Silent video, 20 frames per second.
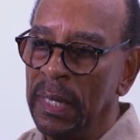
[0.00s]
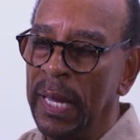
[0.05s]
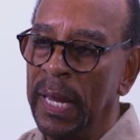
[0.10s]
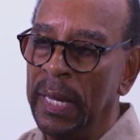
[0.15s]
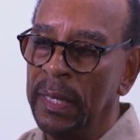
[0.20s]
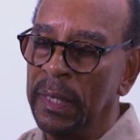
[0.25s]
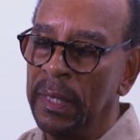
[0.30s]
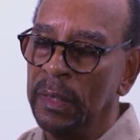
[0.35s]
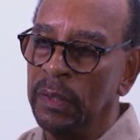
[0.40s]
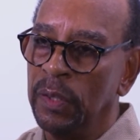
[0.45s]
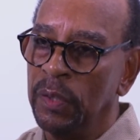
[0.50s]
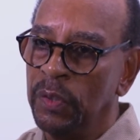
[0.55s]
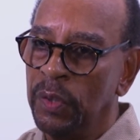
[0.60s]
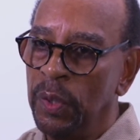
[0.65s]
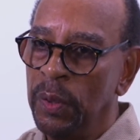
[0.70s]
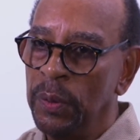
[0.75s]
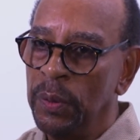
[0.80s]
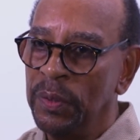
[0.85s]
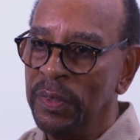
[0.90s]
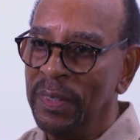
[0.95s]
And that the
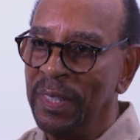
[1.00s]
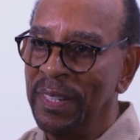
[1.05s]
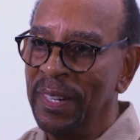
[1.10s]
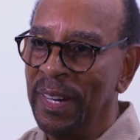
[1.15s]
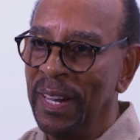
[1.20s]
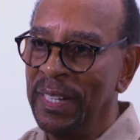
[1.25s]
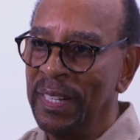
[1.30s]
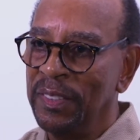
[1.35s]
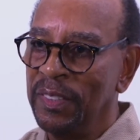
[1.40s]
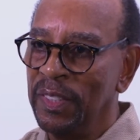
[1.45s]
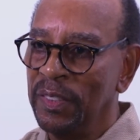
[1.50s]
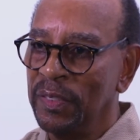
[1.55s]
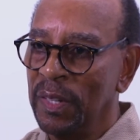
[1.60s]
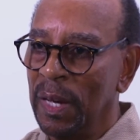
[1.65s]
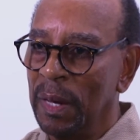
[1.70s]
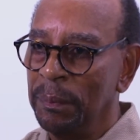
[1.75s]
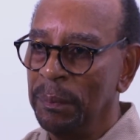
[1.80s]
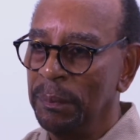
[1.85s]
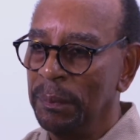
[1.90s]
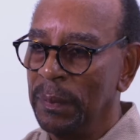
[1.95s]
church cannot just
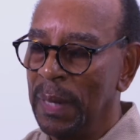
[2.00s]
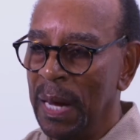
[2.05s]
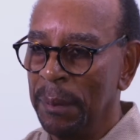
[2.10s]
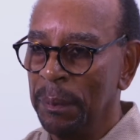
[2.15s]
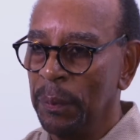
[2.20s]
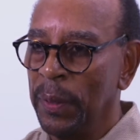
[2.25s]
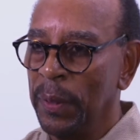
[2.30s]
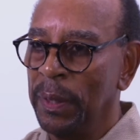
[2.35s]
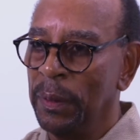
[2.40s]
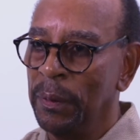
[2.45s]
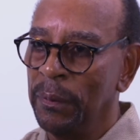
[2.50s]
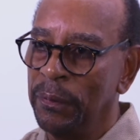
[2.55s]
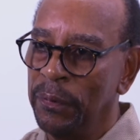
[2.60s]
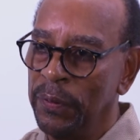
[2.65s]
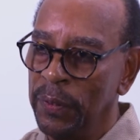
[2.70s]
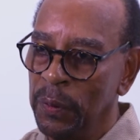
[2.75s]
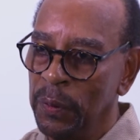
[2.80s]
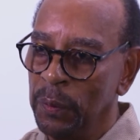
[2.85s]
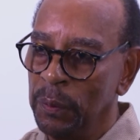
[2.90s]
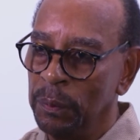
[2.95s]
operate on
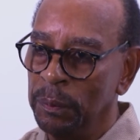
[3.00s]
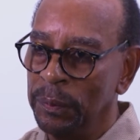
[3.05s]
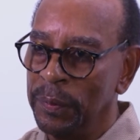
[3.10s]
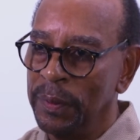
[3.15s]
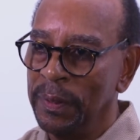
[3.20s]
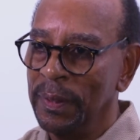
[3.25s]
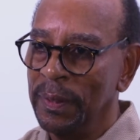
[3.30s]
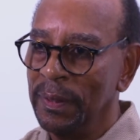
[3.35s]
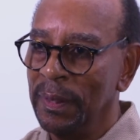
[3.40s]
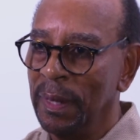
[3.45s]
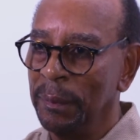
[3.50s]
fumes.